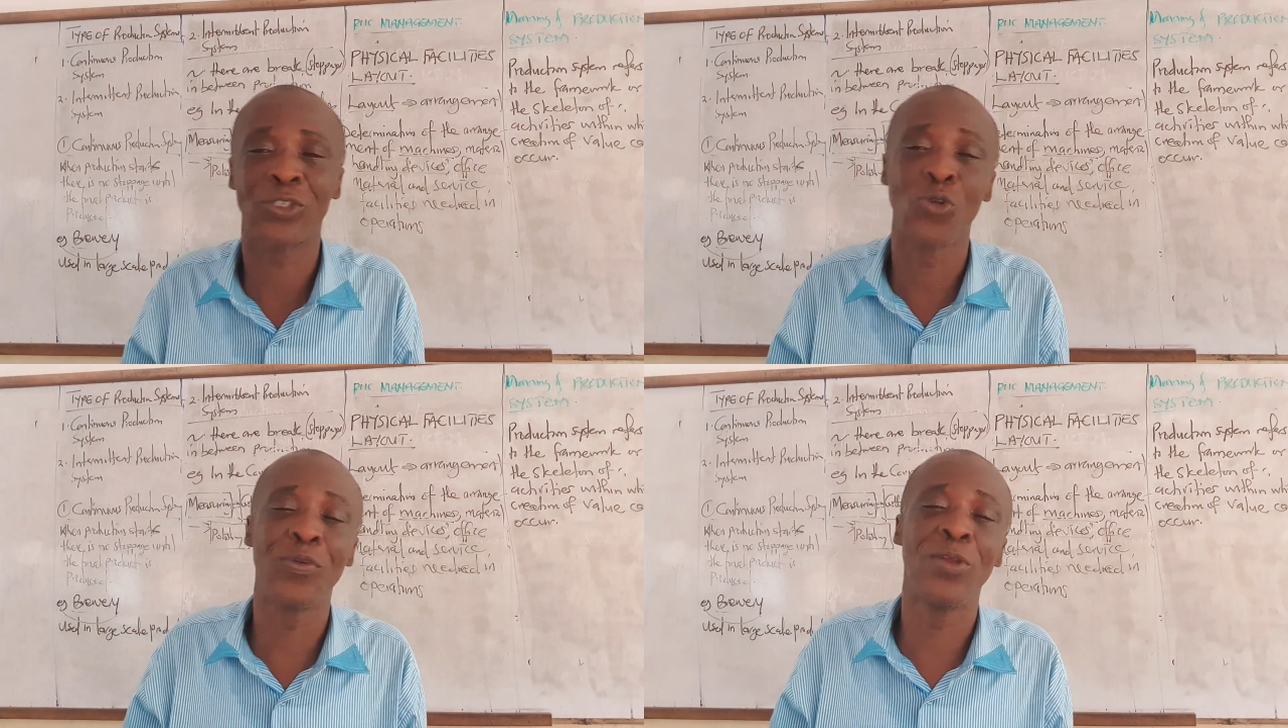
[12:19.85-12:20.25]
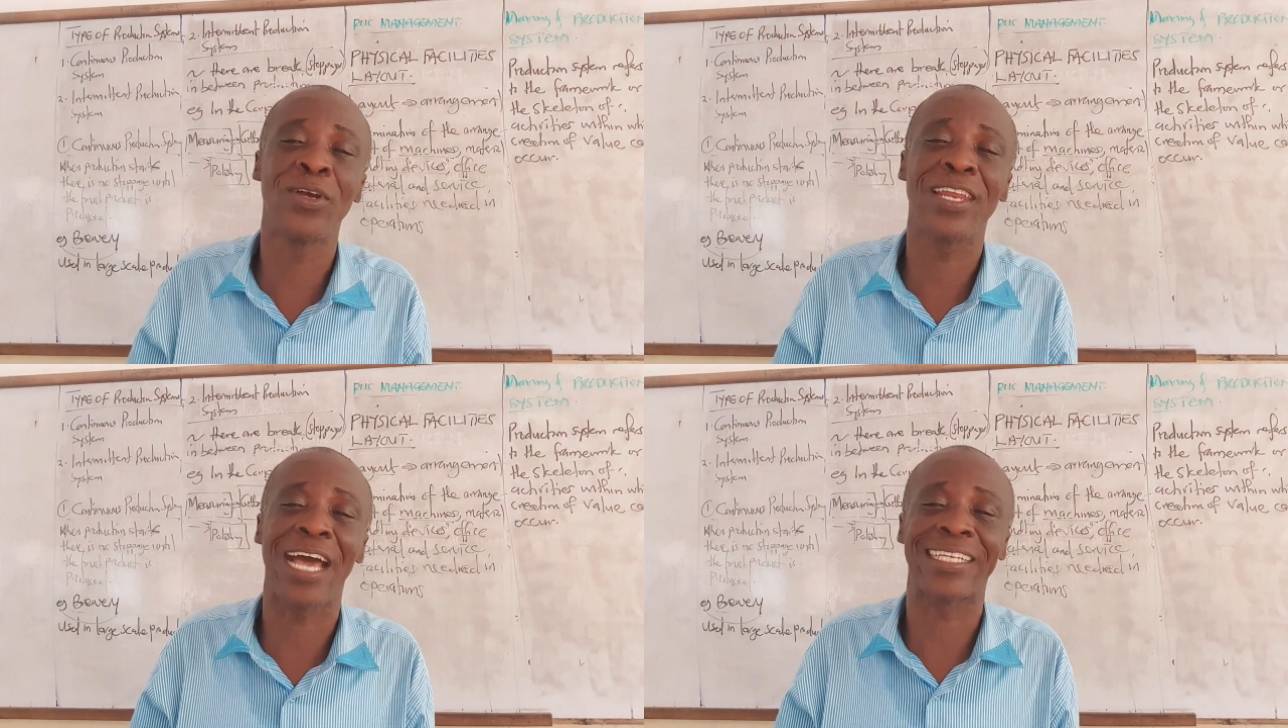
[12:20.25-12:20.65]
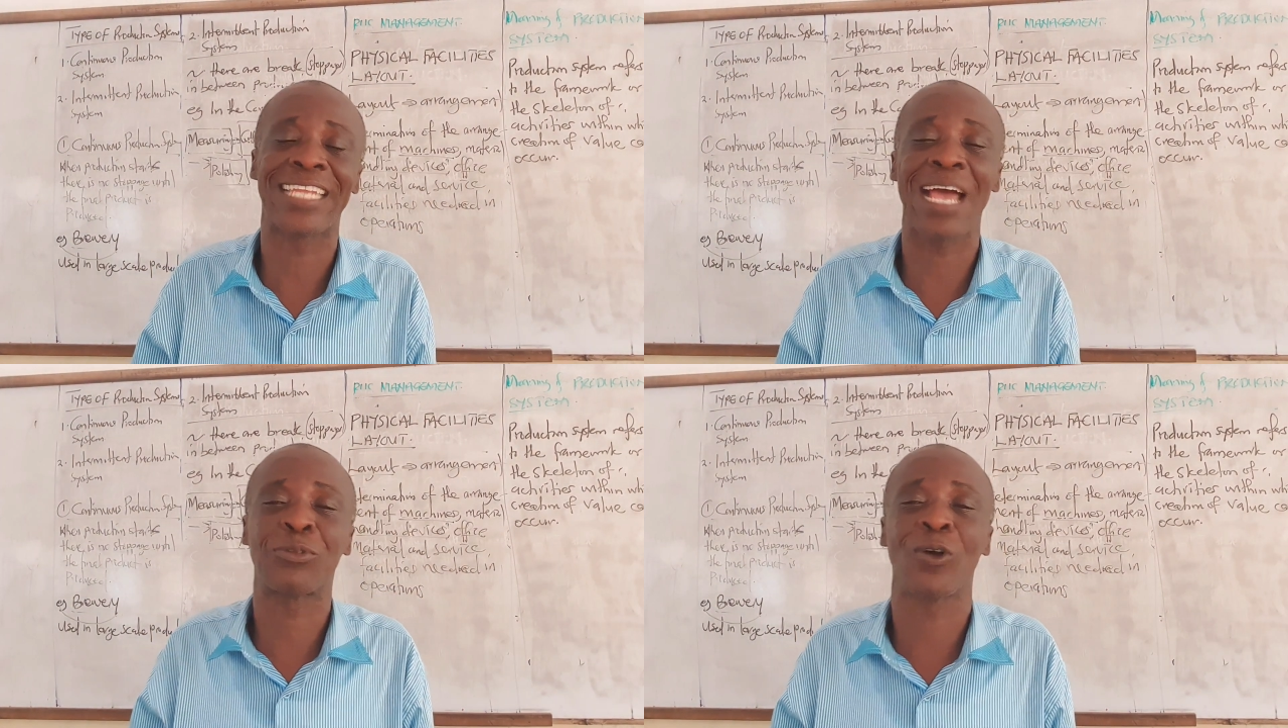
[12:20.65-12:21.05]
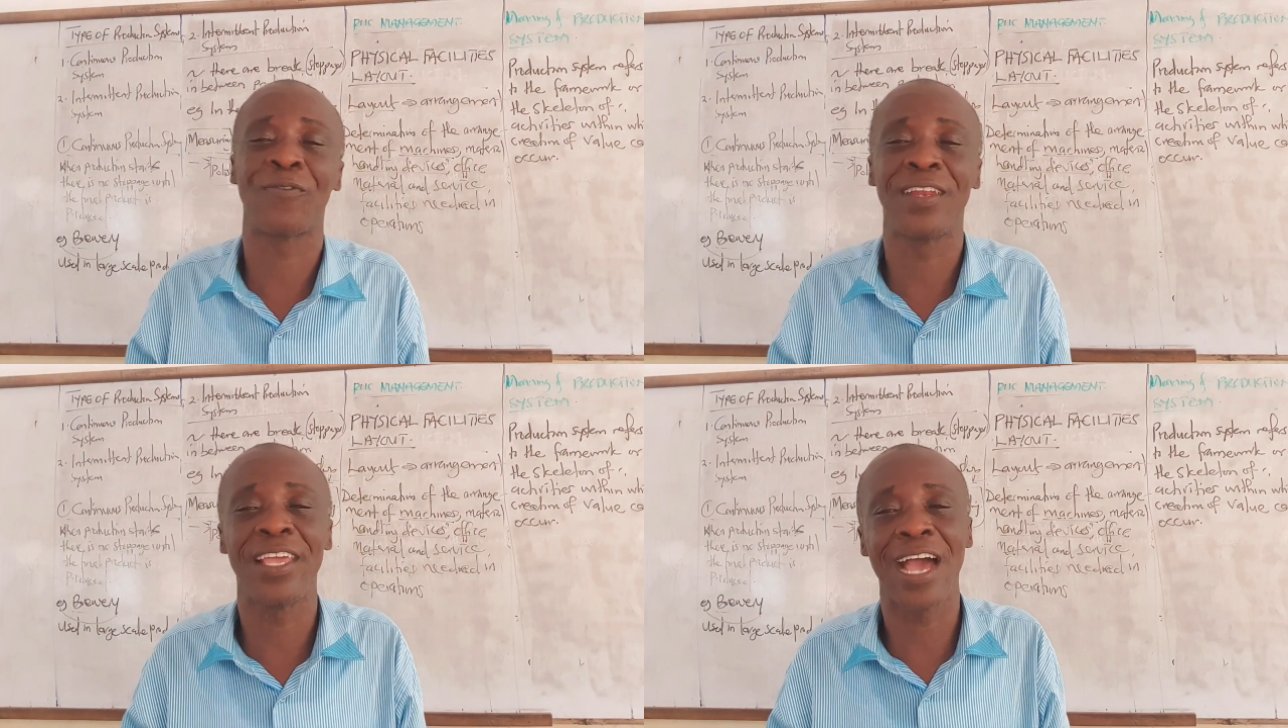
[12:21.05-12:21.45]
So we'll be looking at types
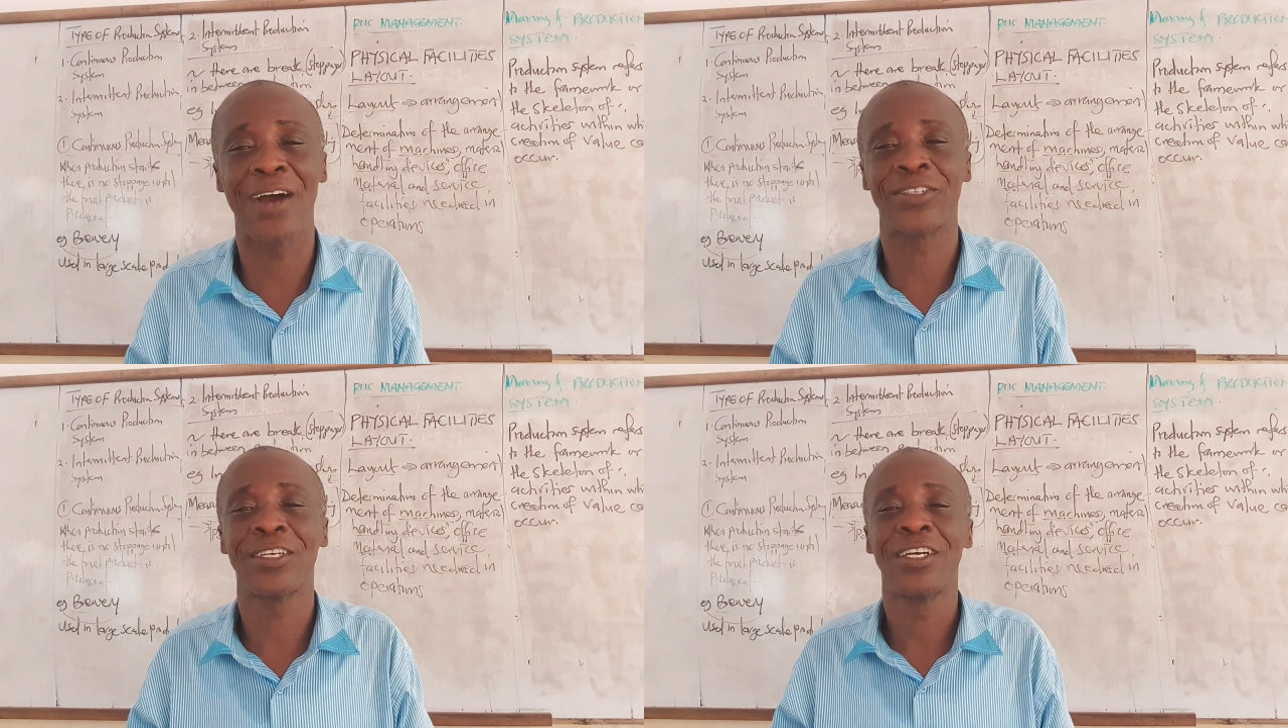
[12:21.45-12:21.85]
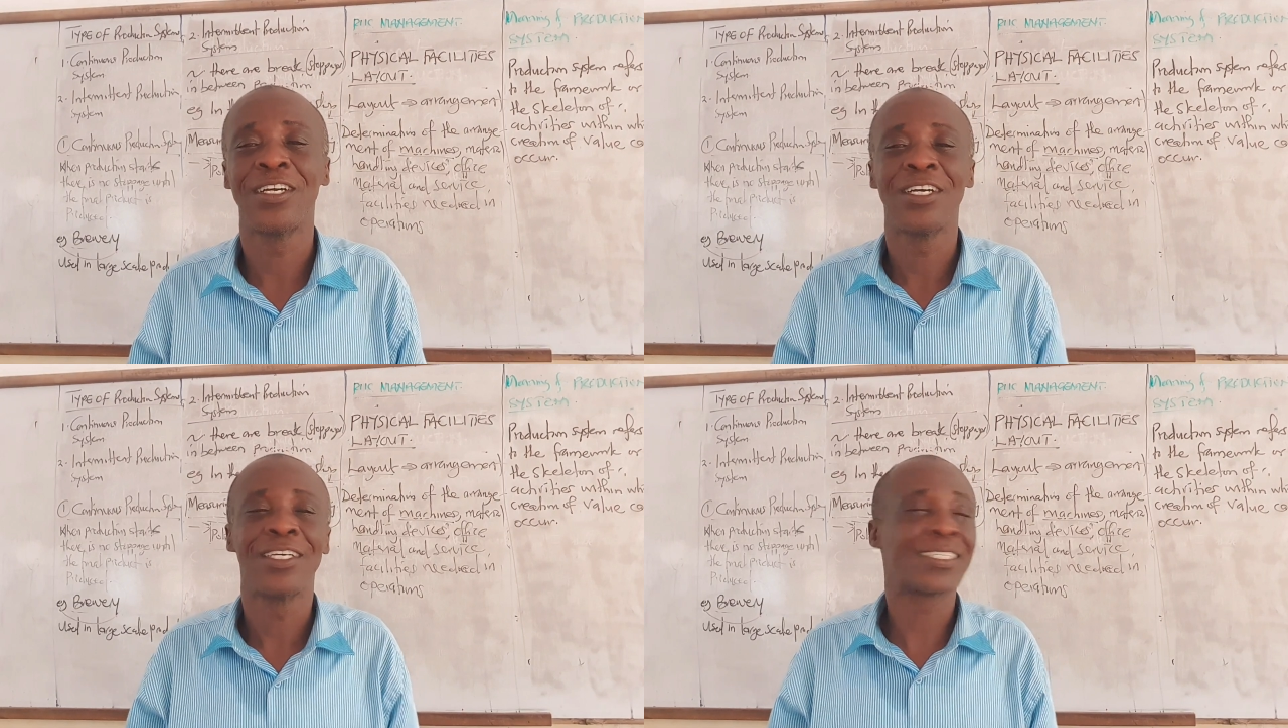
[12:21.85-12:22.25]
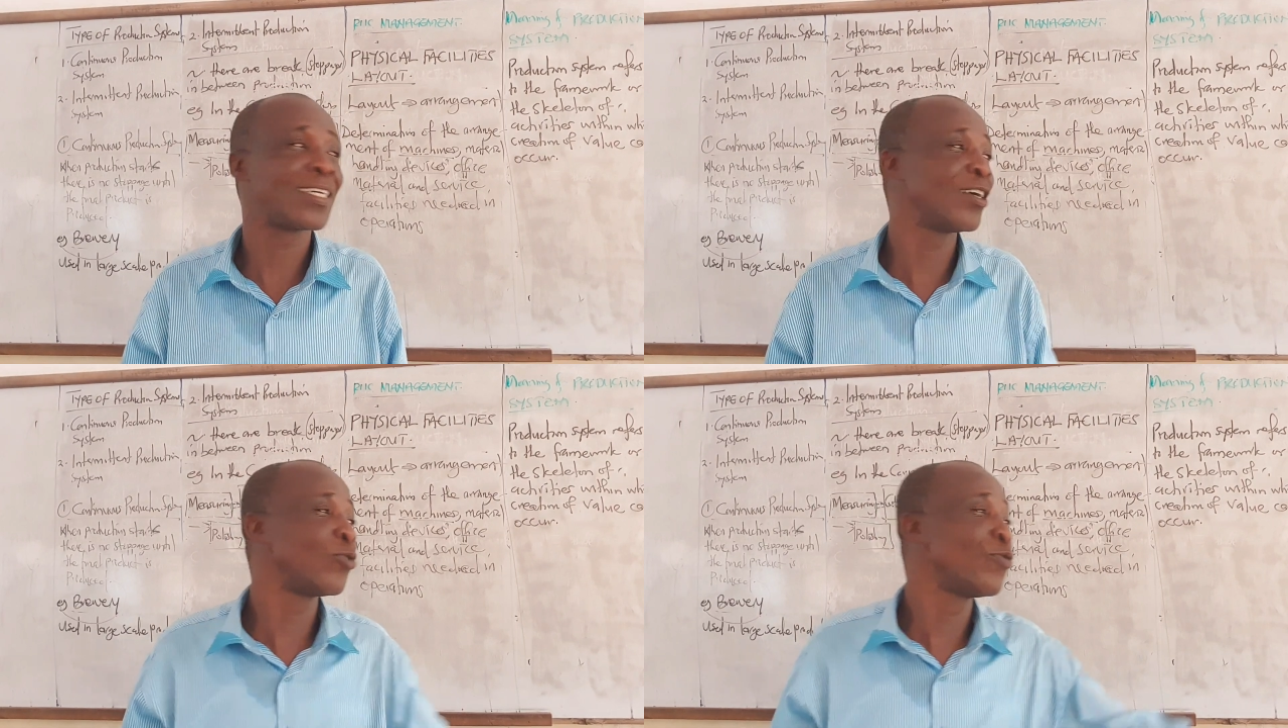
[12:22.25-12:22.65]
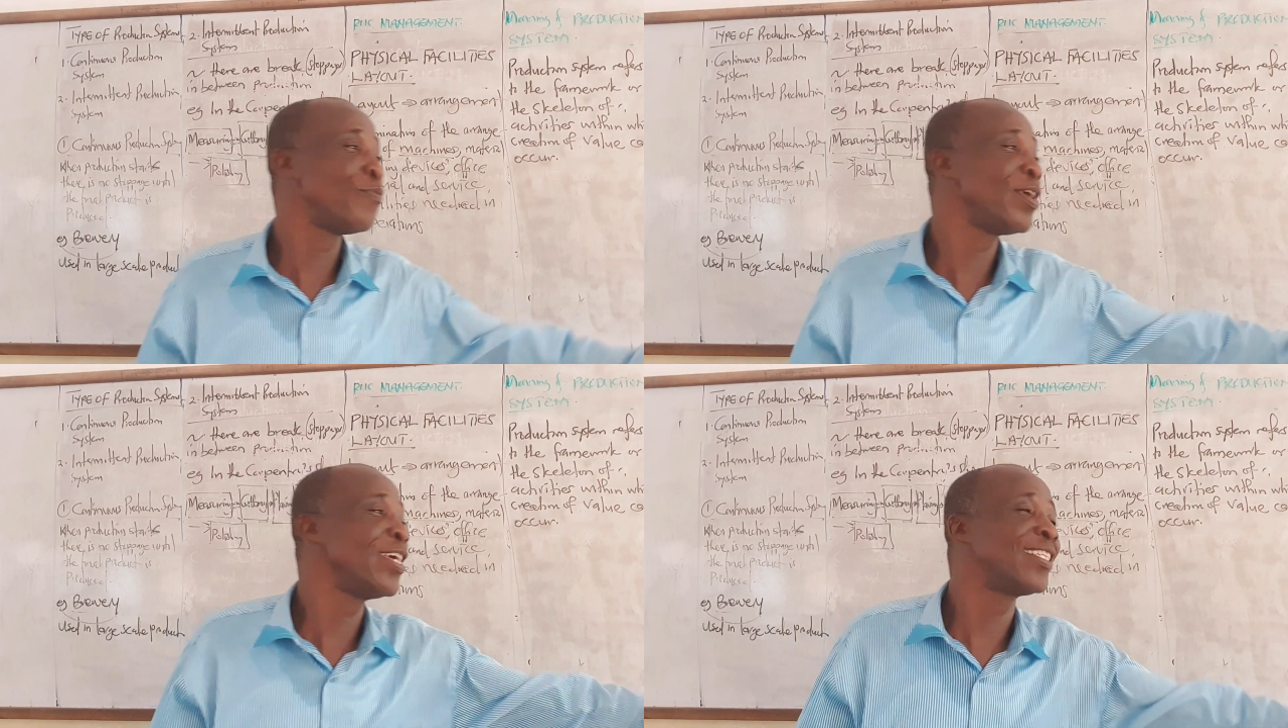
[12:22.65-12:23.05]
of layout till we
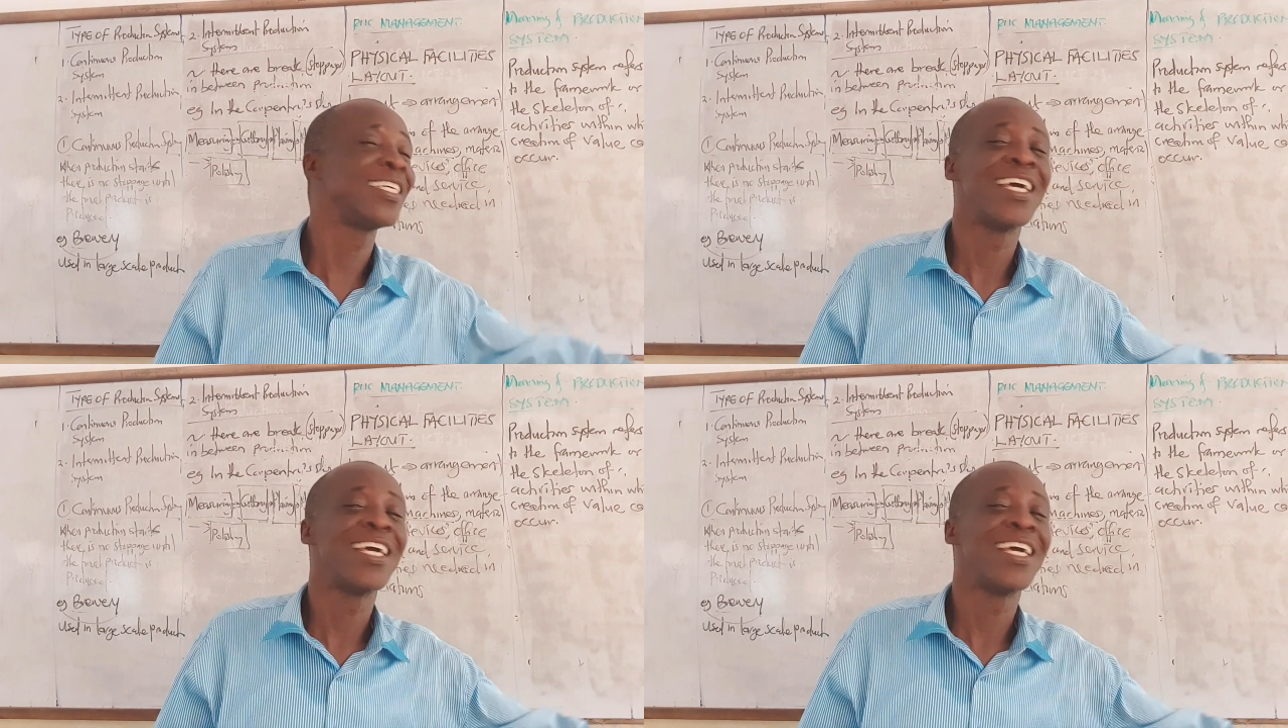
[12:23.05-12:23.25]
meet